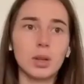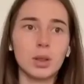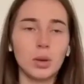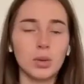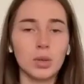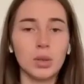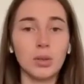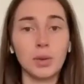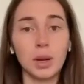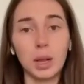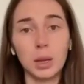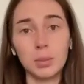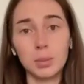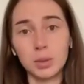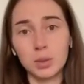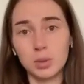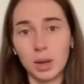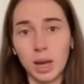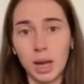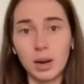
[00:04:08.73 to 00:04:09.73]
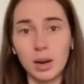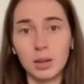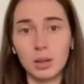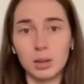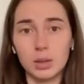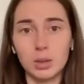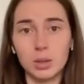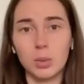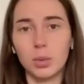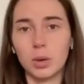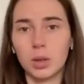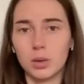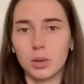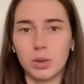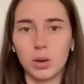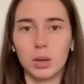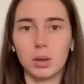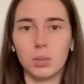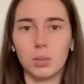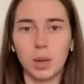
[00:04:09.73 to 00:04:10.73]
they don't develop into adults with
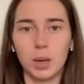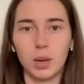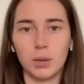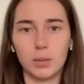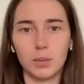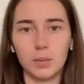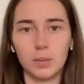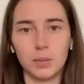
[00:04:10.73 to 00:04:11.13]
chronic pain.